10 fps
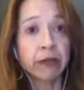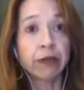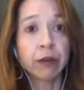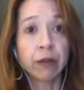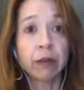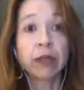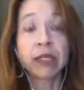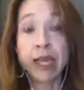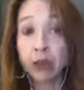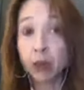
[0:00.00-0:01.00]
from
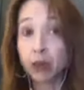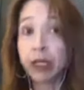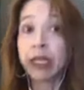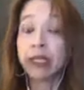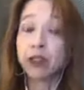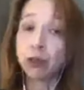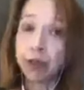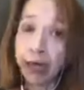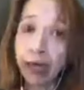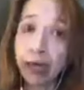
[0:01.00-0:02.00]
South Korea and
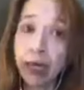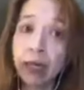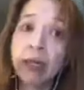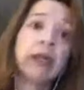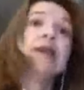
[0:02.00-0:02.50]
Japan,